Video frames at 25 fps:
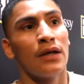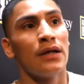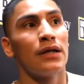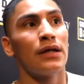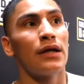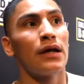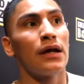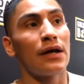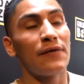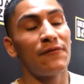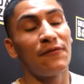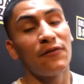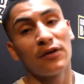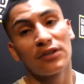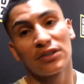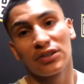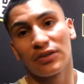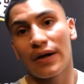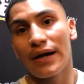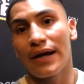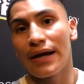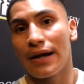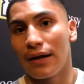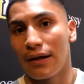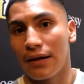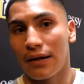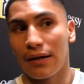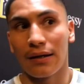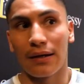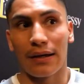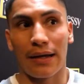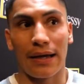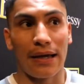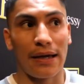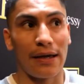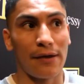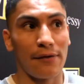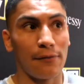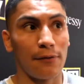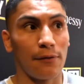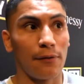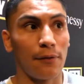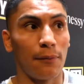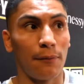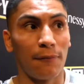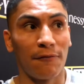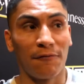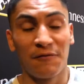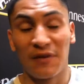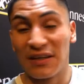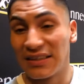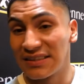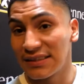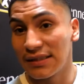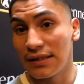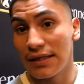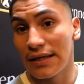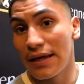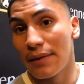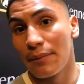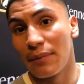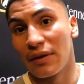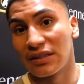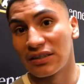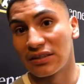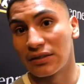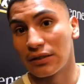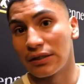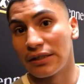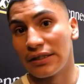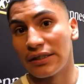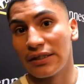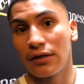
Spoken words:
Yeah, it feels great, physically and mentally.